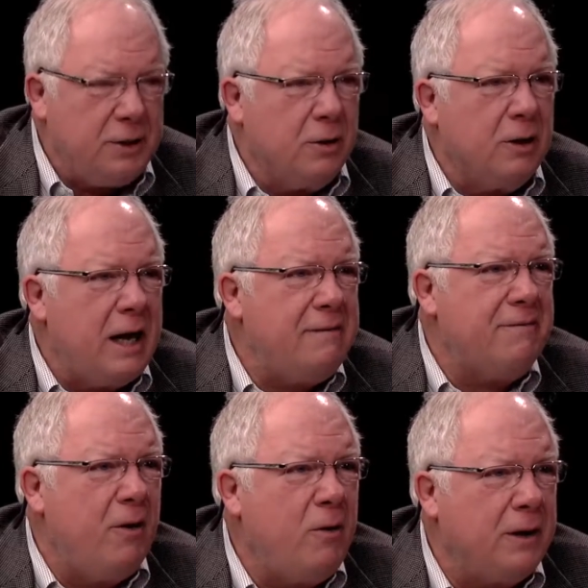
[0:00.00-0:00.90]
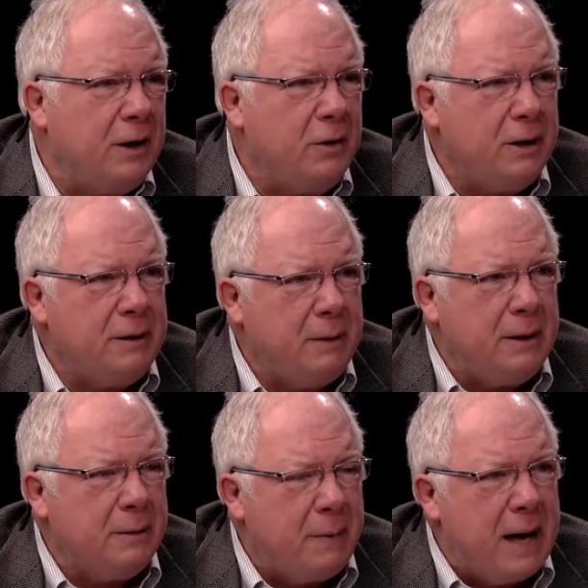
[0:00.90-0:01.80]
your life folio,
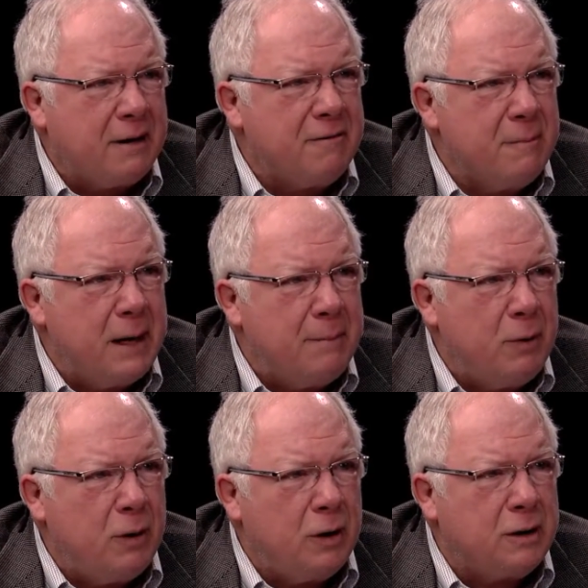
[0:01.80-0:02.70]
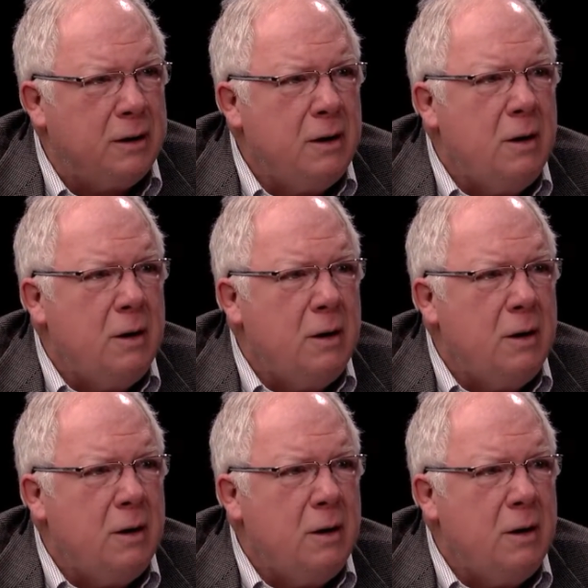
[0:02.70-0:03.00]
in the back of my book.